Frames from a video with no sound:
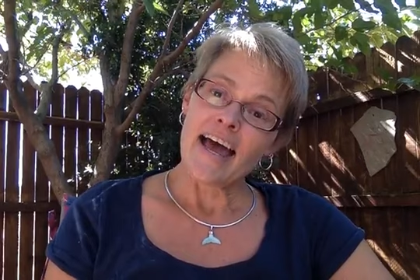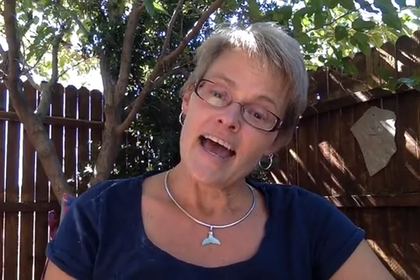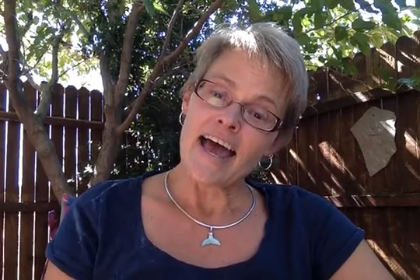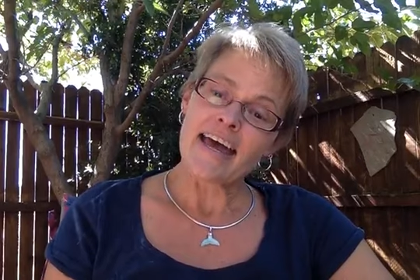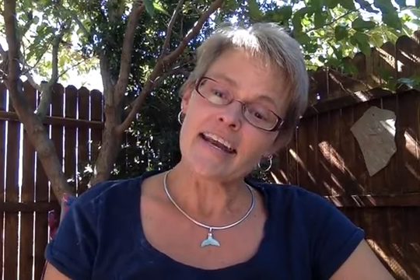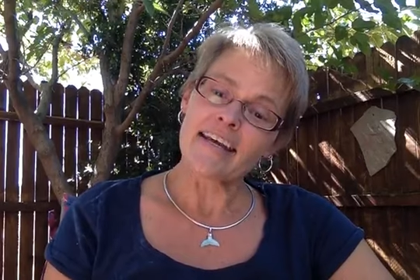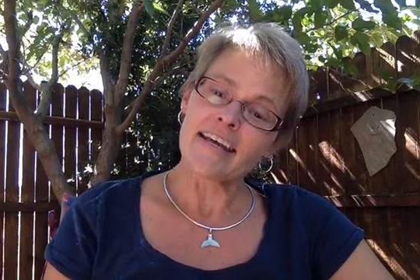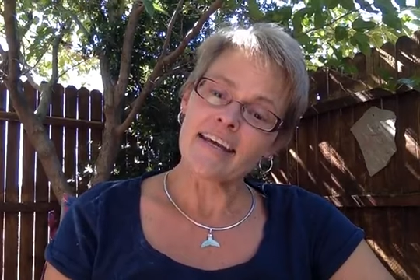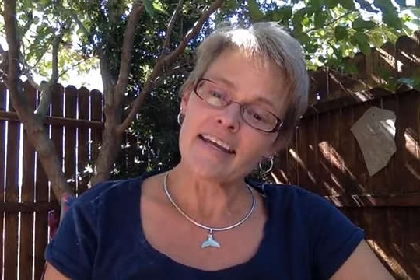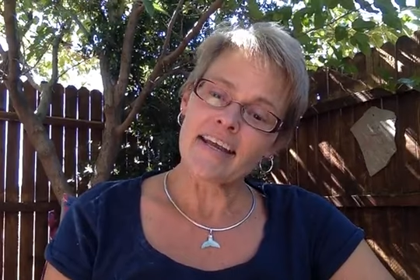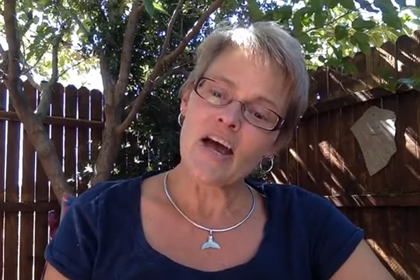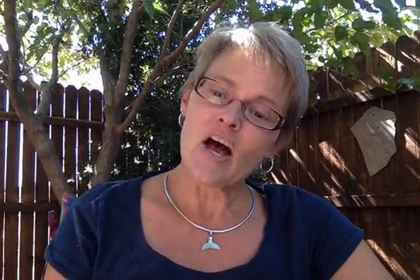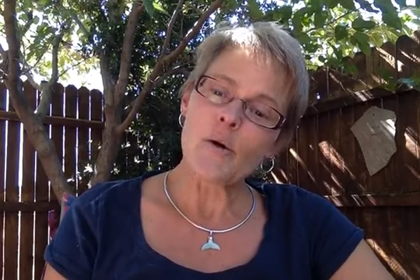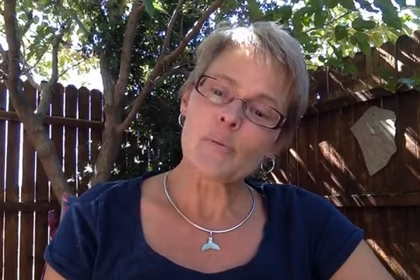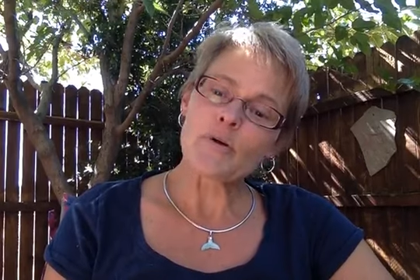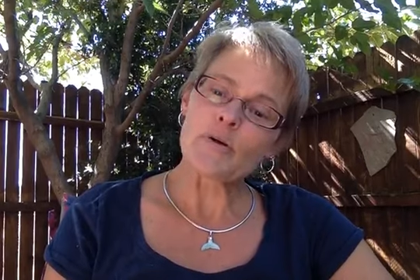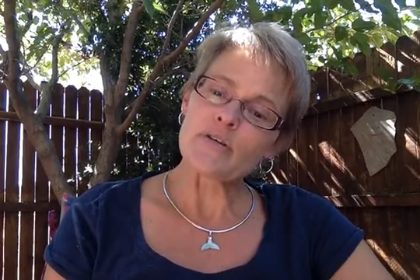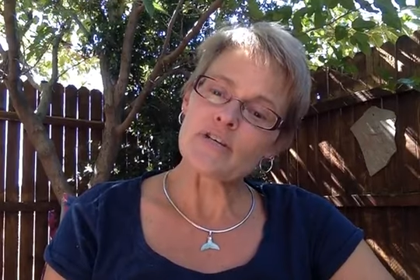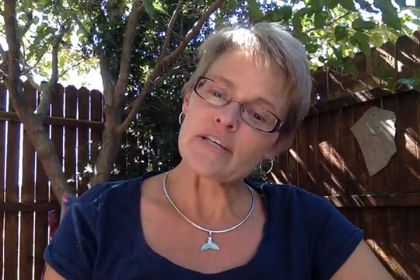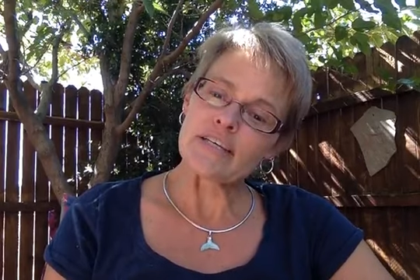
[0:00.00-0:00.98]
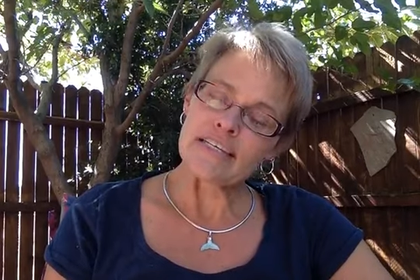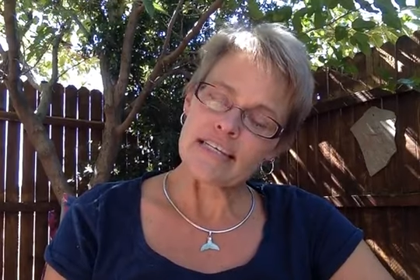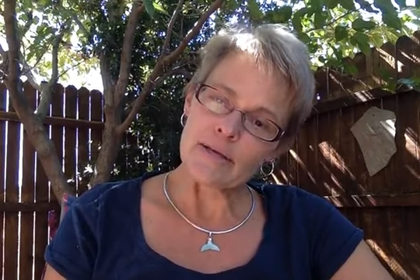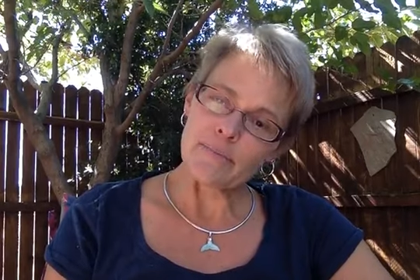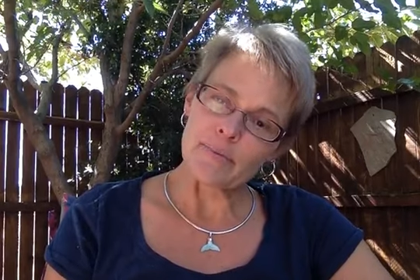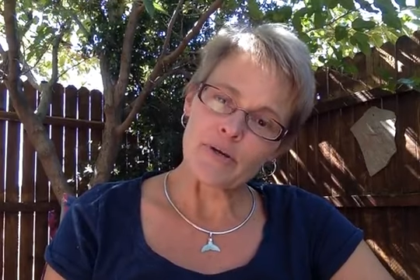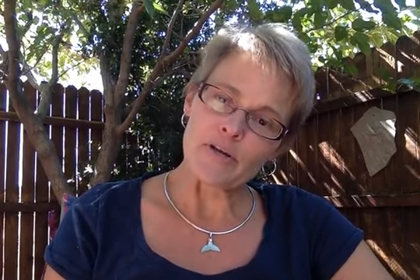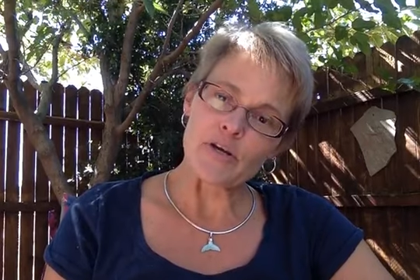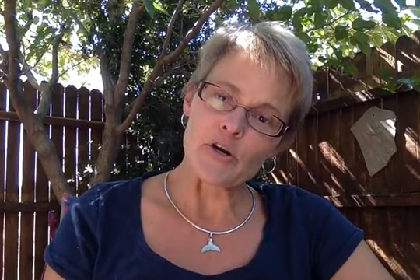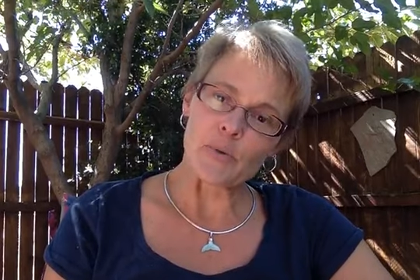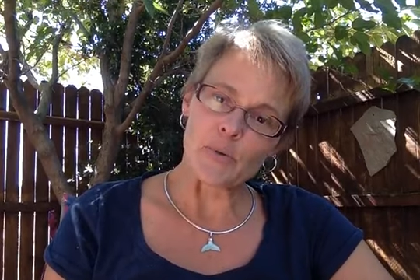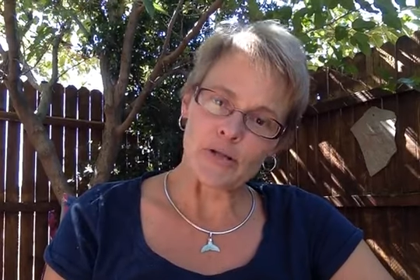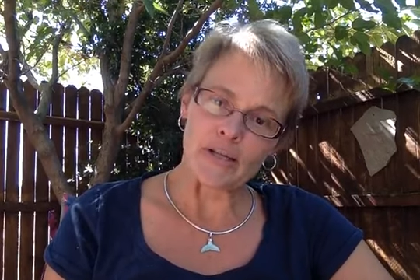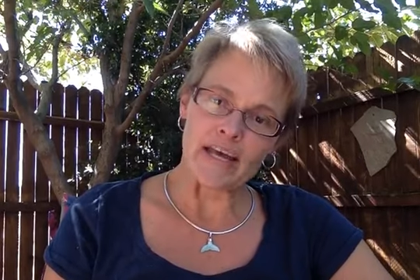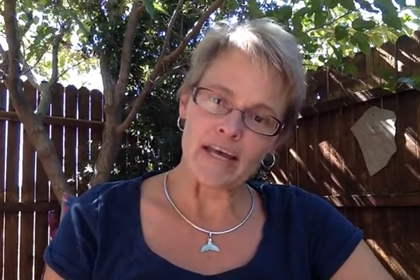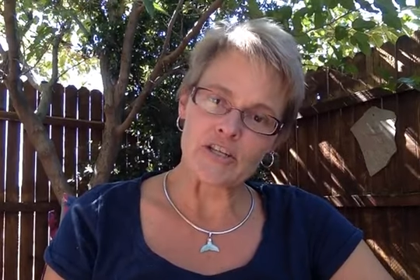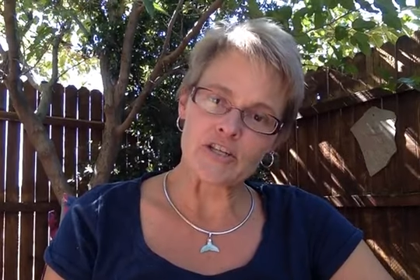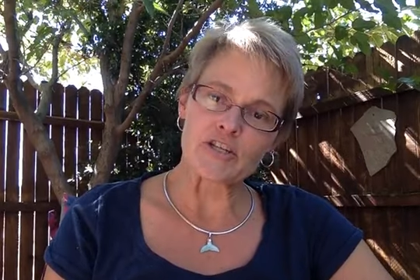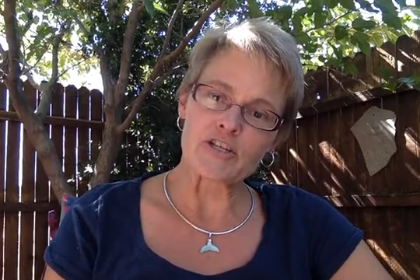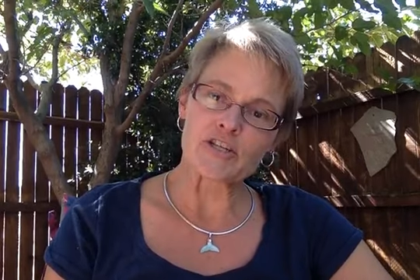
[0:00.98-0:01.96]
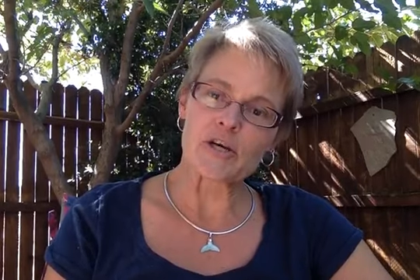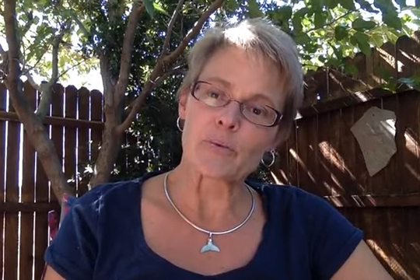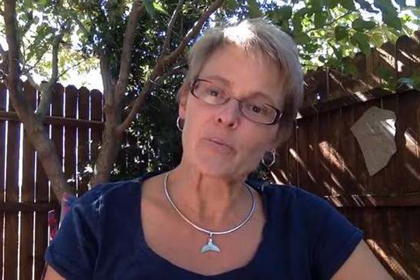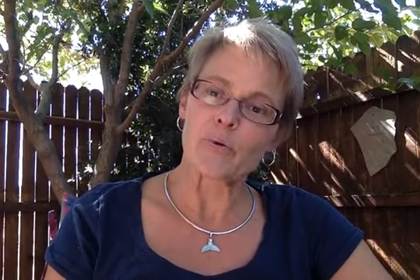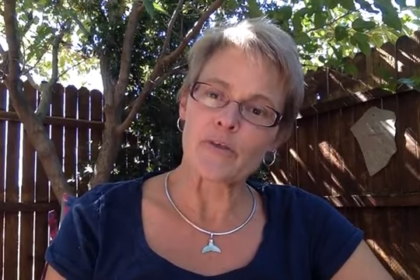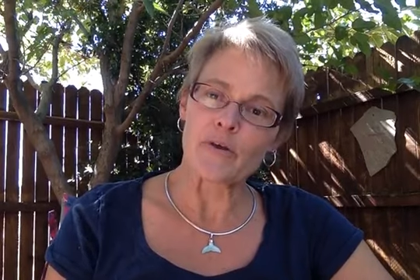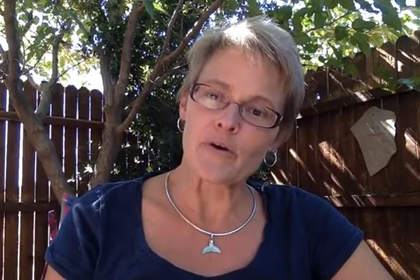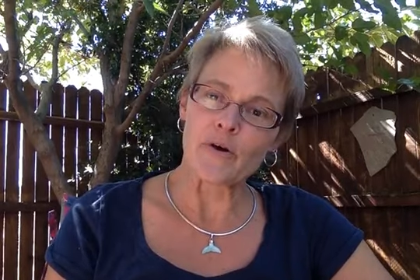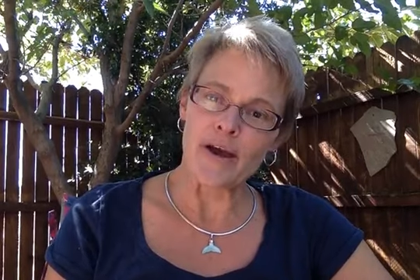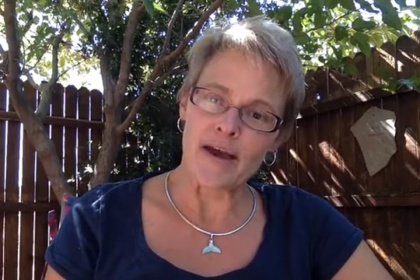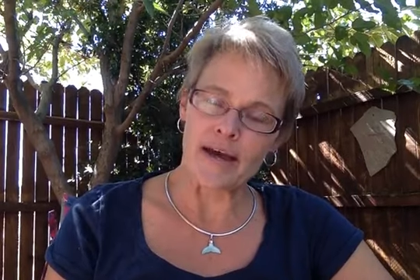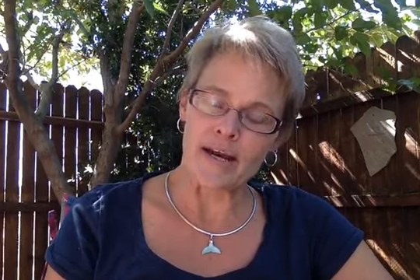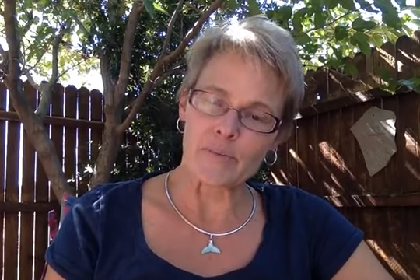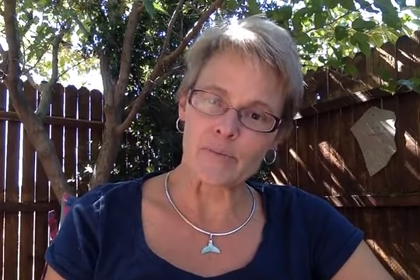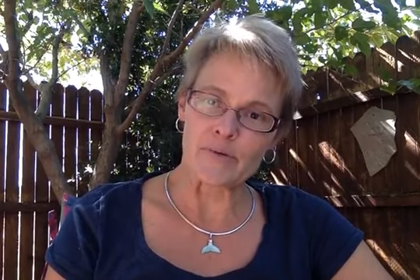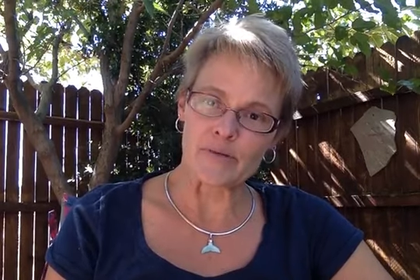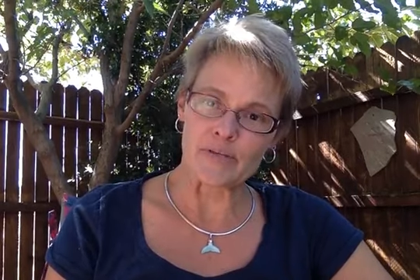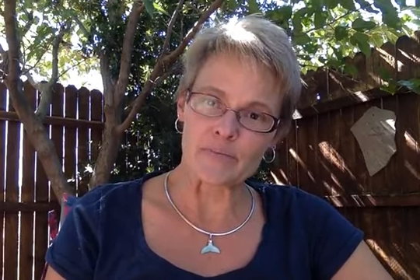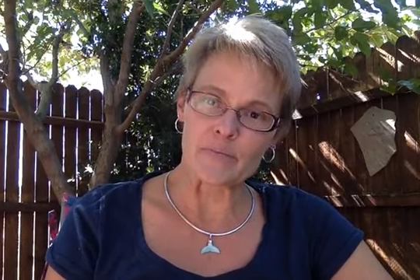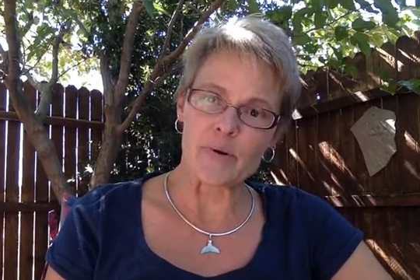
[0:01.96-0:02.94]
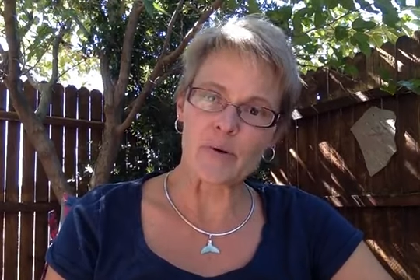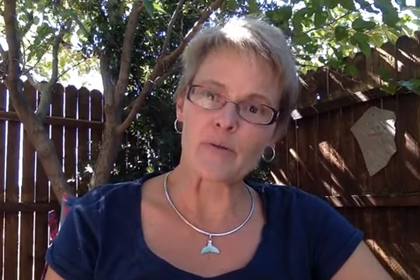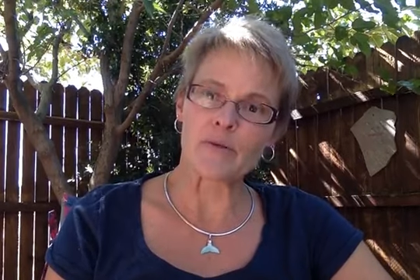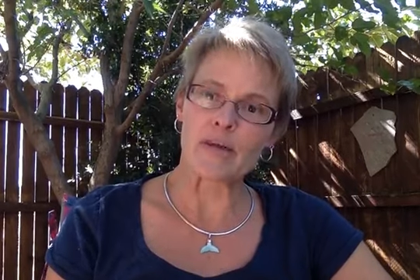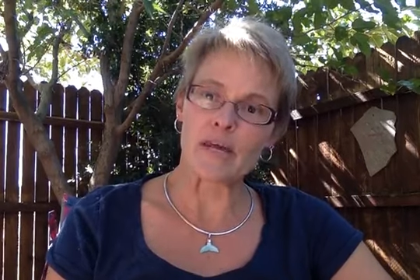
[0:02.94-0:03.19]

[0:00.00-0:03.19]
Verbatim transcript: and it can help you to deepen your relationship with your animals both